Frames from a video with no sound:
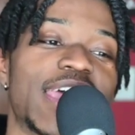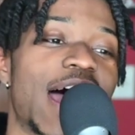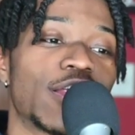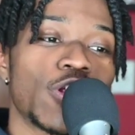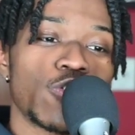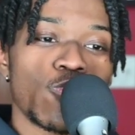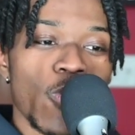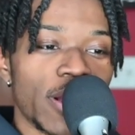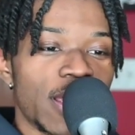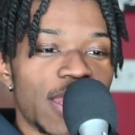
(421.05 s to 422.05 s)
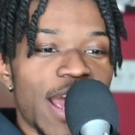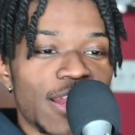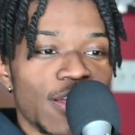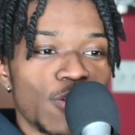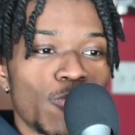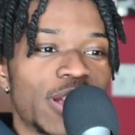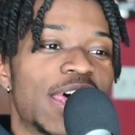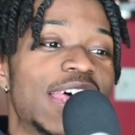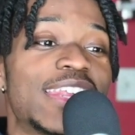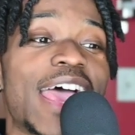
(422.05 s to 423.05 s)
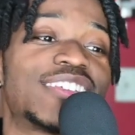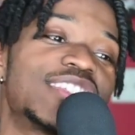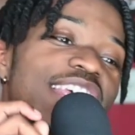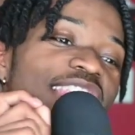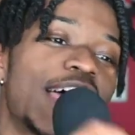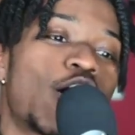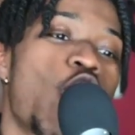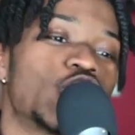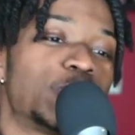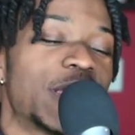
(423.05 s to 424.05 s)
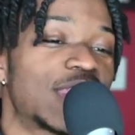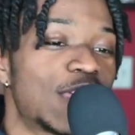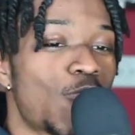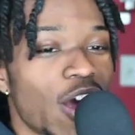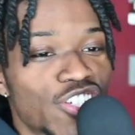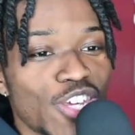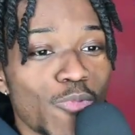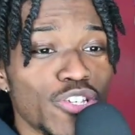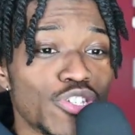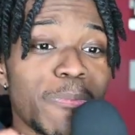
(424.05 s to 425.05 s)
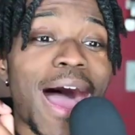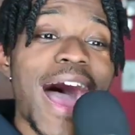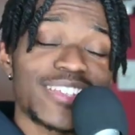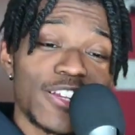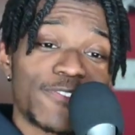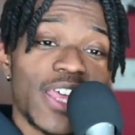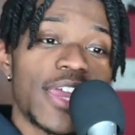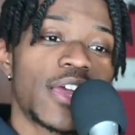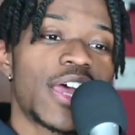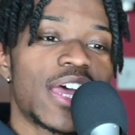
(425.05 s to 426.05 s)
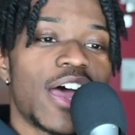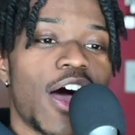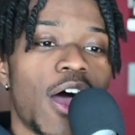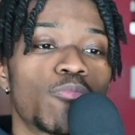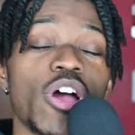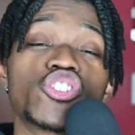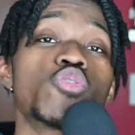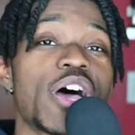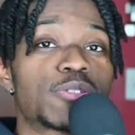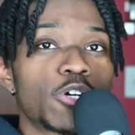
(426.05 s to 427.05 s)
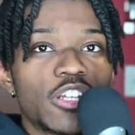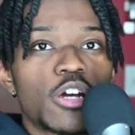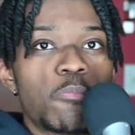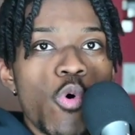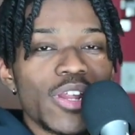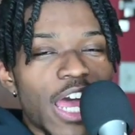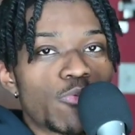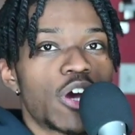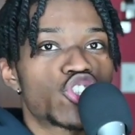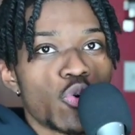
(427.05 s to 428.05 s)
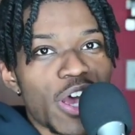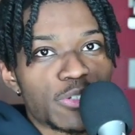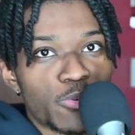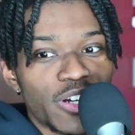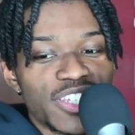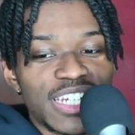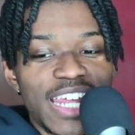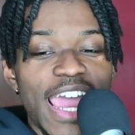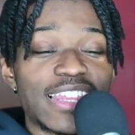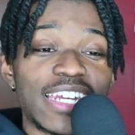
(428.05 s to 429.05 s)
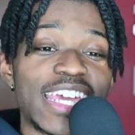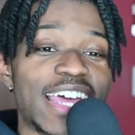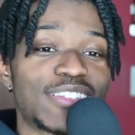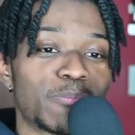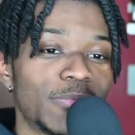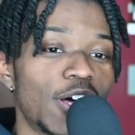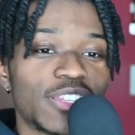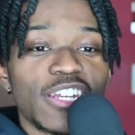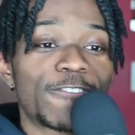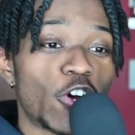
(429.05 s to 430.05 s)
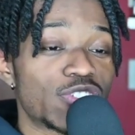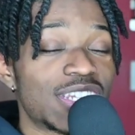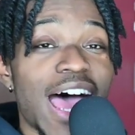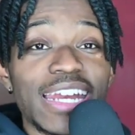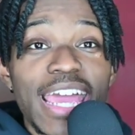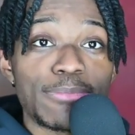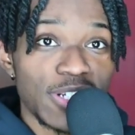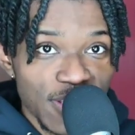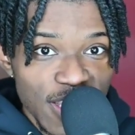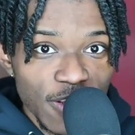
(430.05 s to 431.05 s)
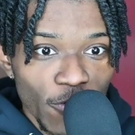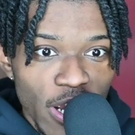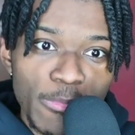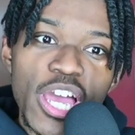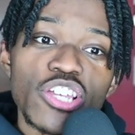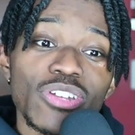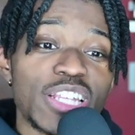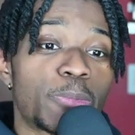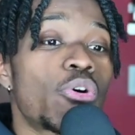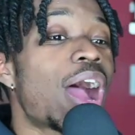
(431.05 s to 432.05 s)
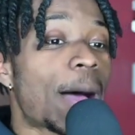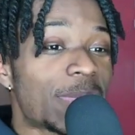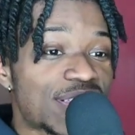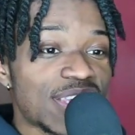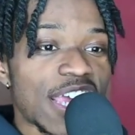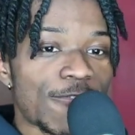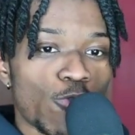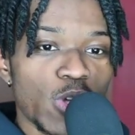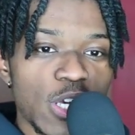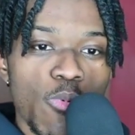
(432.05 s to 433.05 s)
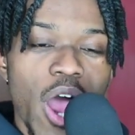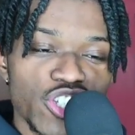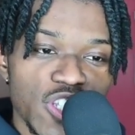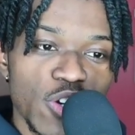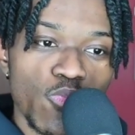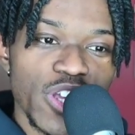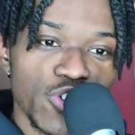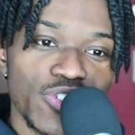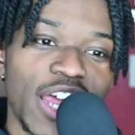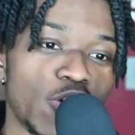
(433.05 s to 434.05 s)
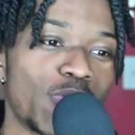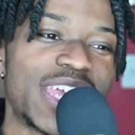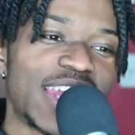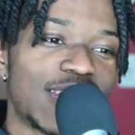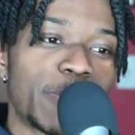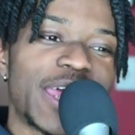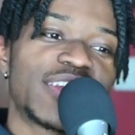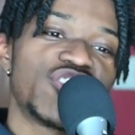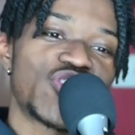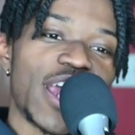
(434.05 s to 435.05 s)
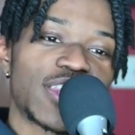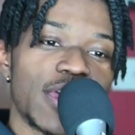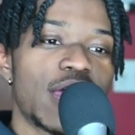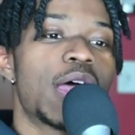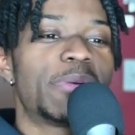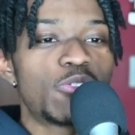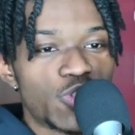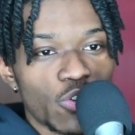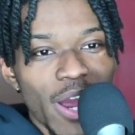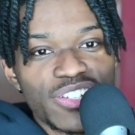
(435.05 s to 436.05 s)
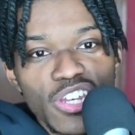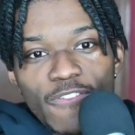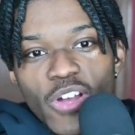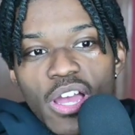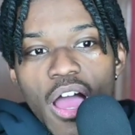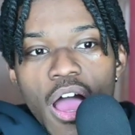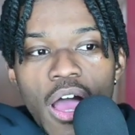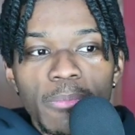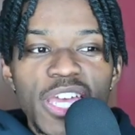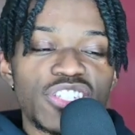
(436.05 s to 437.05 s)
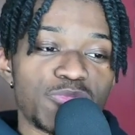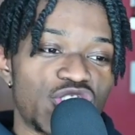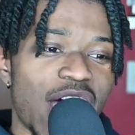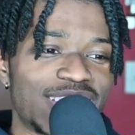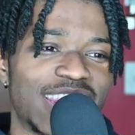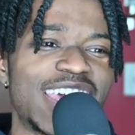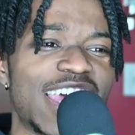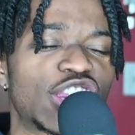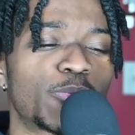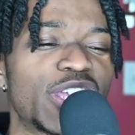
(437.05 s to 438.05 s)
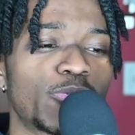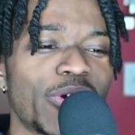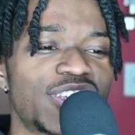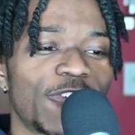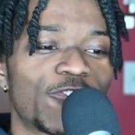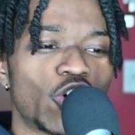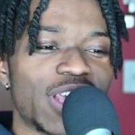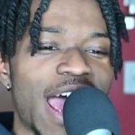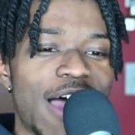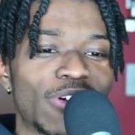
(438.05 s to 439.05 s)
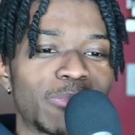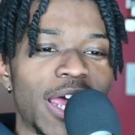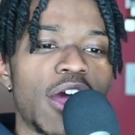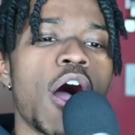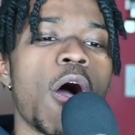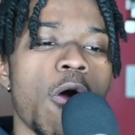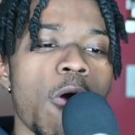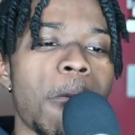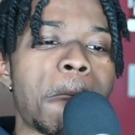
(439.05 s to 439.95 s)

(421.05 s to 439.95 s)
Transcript: got another win. They got another win. Next, the Atlanta Hawks beat the Washington Wizards. Positive thing, um, Russell Westbrook looked more like Russell Westbrook today than he had looked in the first nine games of the season for him. So that's promising for the Washington Wizards. I know he ended up getting ejected, but he was aggressive. Um, he had some shots. I think he had three threes in the first half, and I'm like, oh,